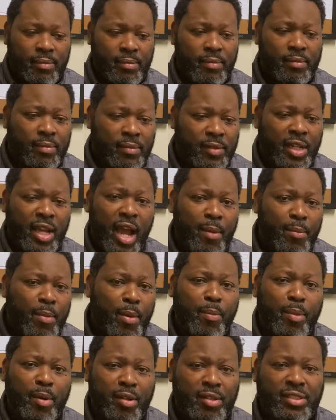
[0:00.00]
comic
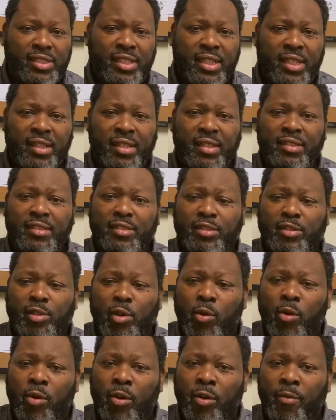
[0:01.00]
book scenes
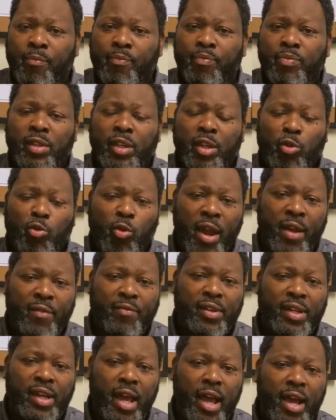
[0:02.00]
or graphic
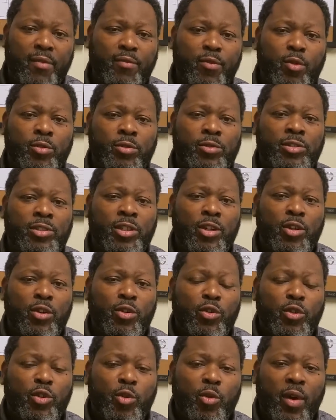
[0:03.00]
novels,
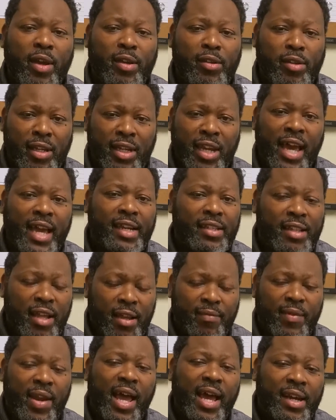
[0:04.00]
a
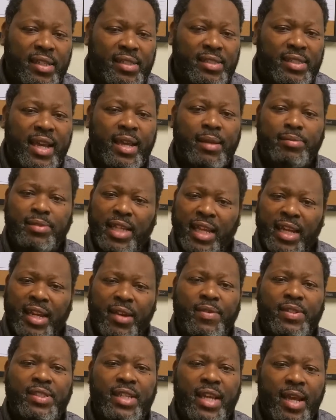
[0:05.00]
lot of times, not every
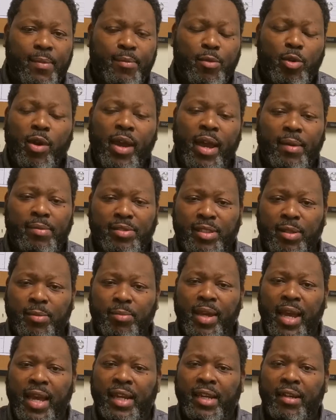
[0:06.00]
time, you have some kind
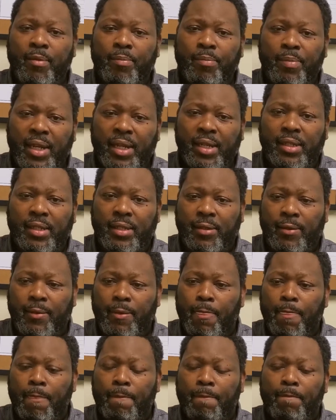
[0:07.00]
of ability.
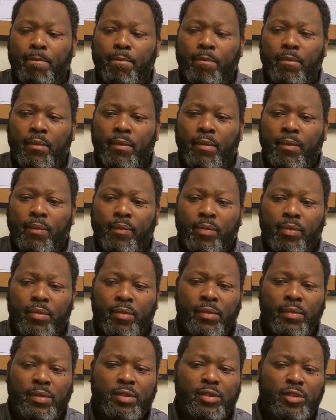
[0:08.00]

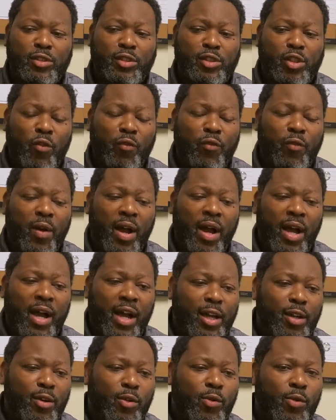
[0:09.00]
So for
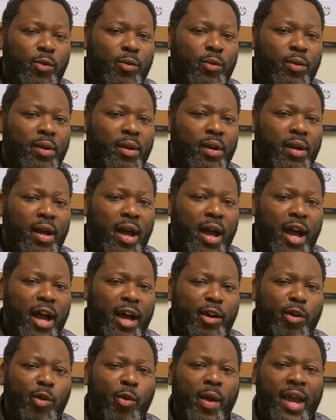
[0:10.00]
Arnold
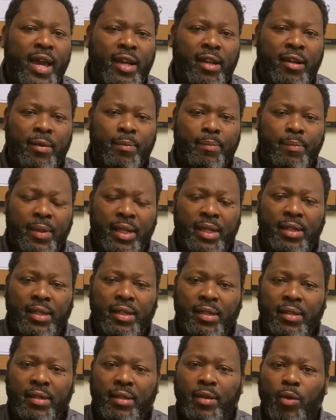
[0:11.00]
had an ability
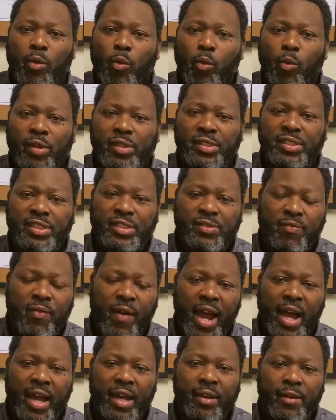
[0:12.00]
which is
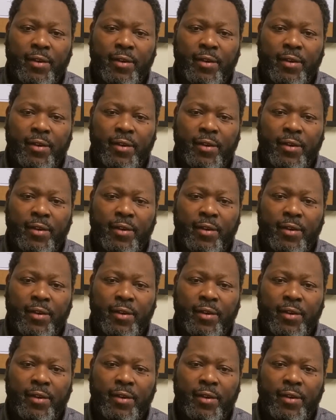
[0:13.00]
fire.